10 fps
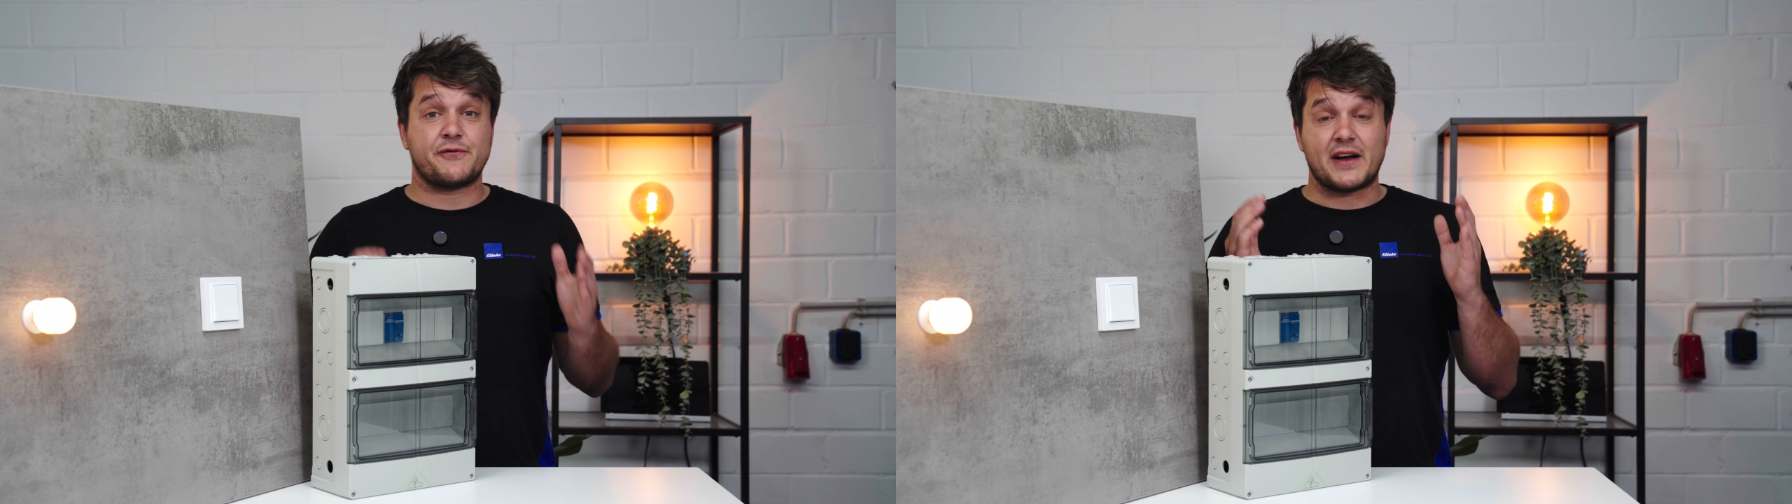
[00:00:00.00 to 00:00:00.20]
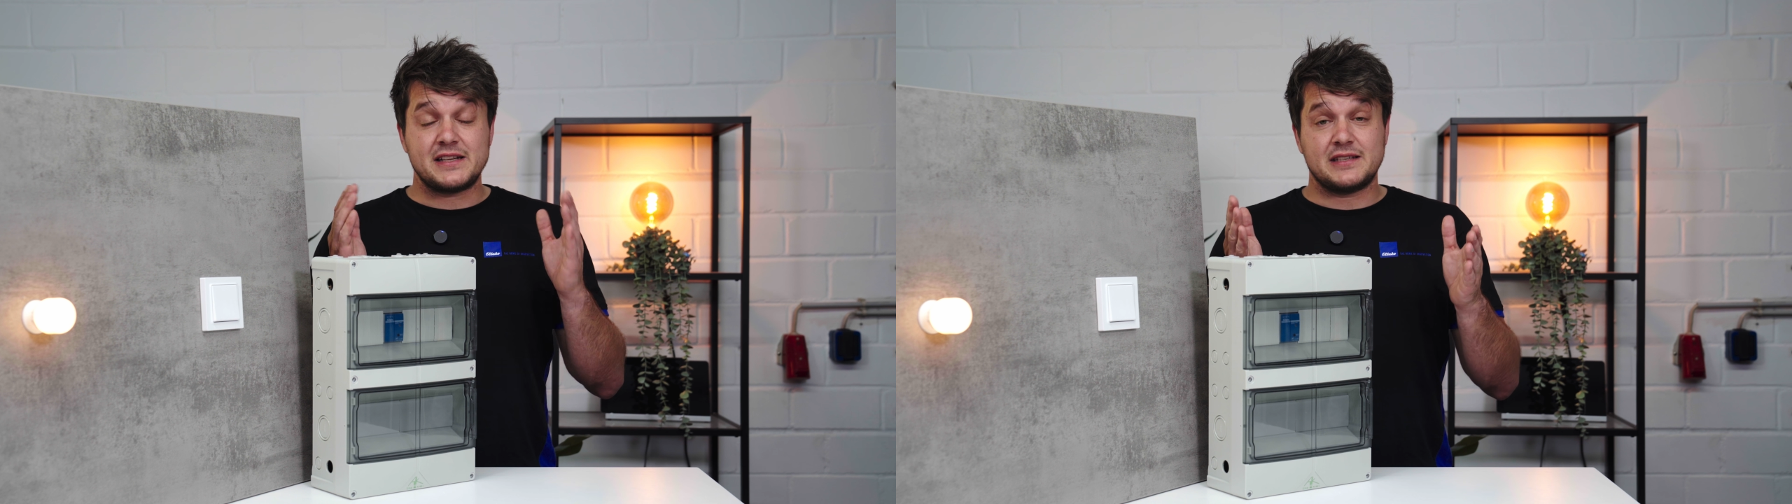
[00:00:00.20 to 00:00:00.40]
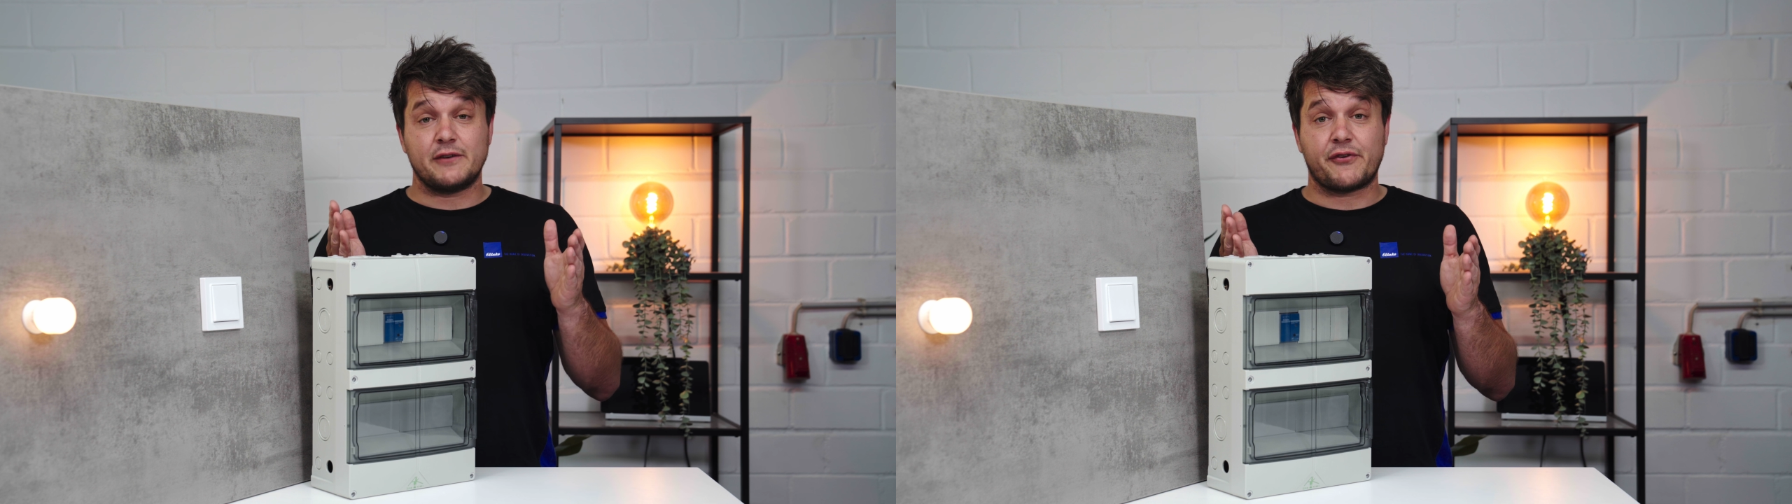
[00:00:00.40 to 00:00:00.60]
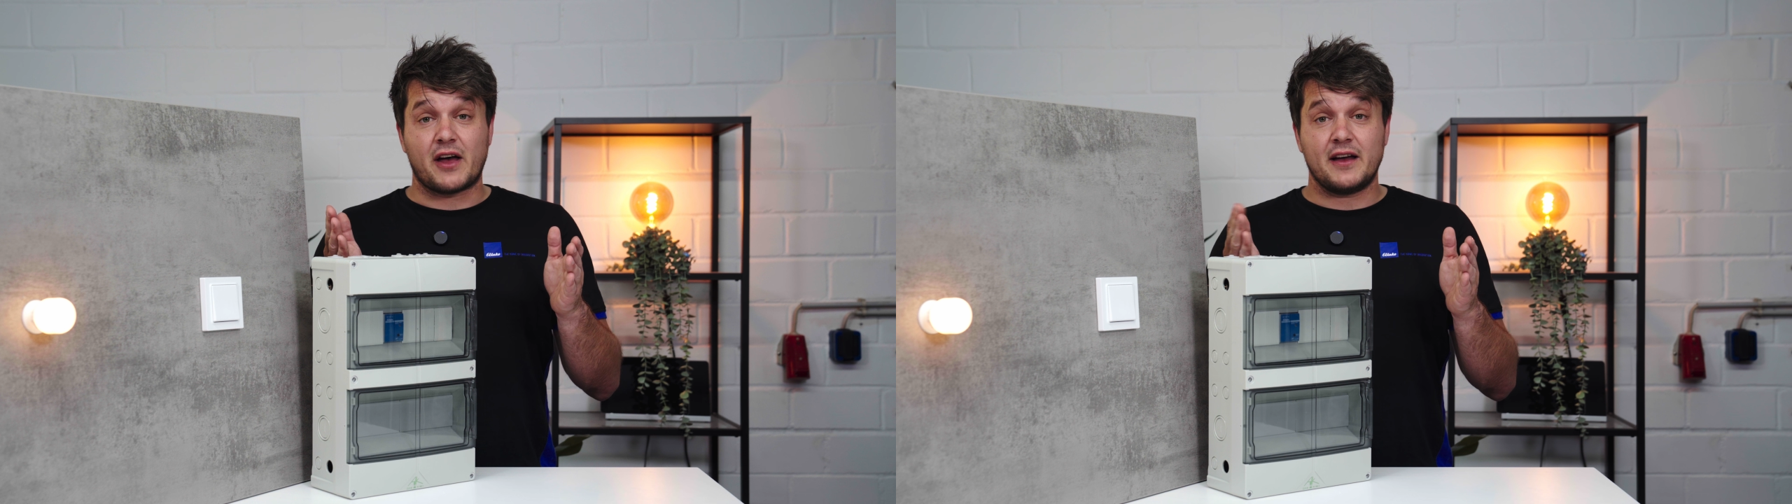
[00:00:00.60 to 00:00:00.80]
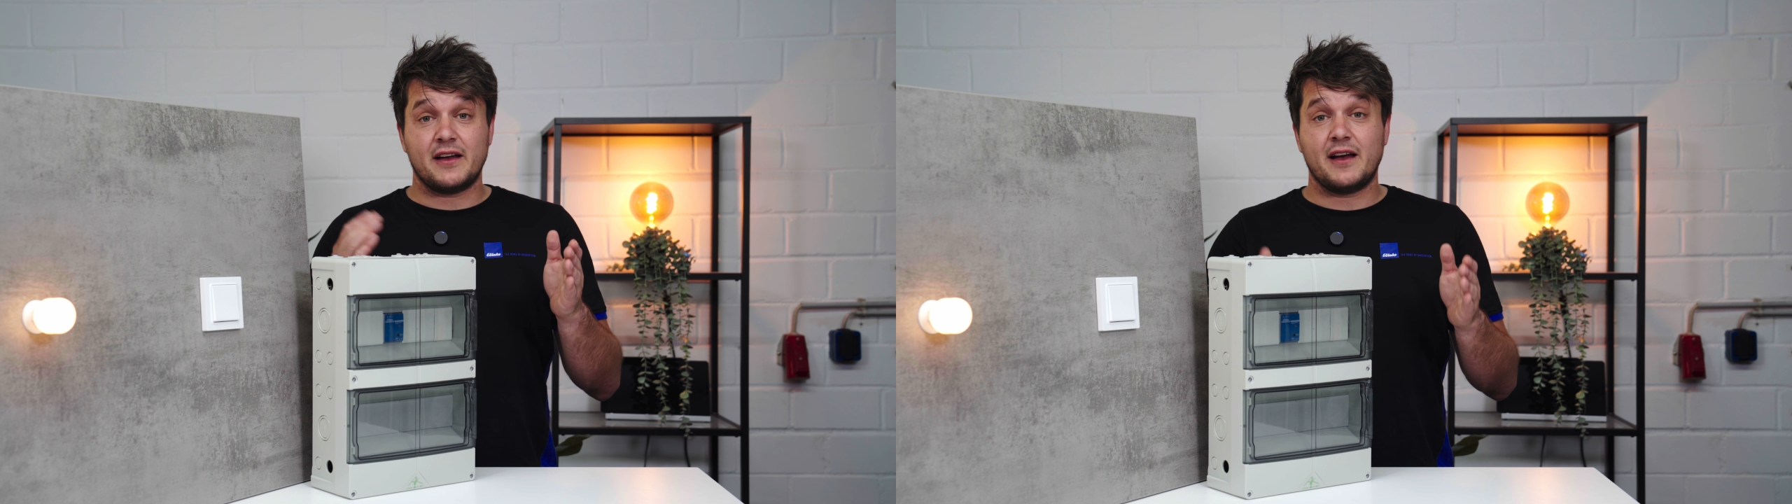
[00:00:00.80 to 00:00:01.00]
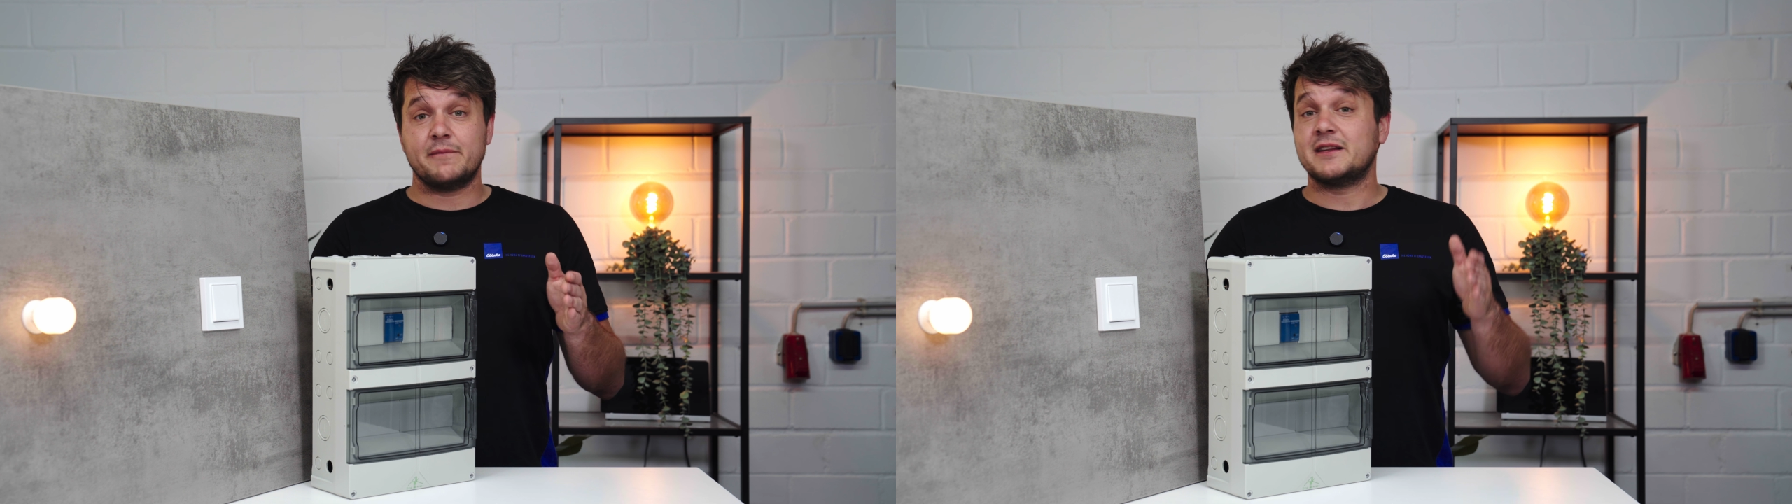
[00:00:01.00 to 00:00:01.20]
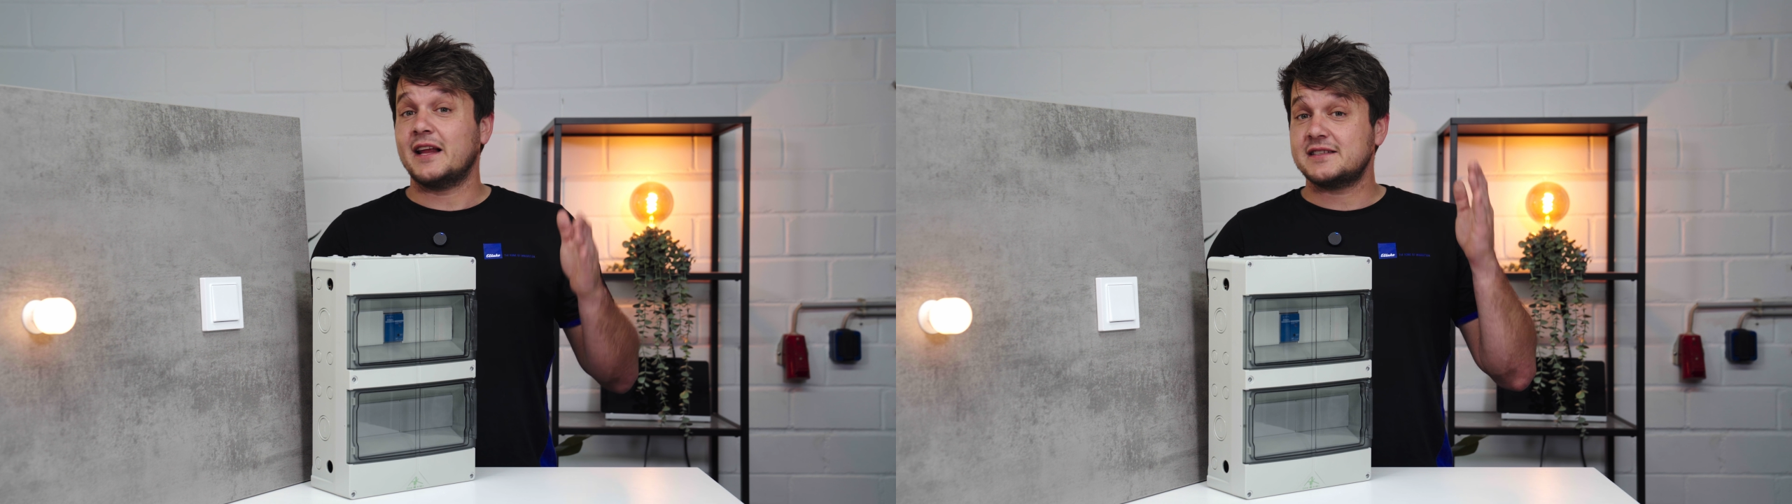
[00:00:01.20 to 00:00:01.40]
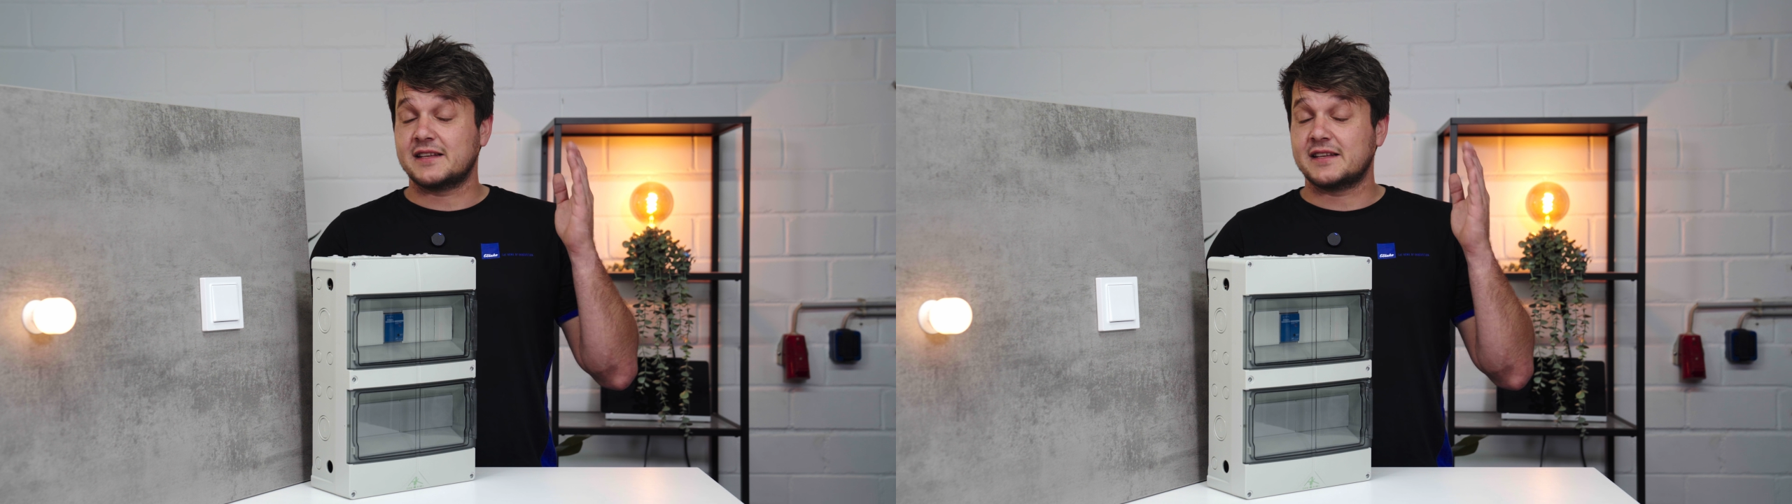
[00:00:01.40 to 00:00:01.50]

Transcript: feel free to leave a comment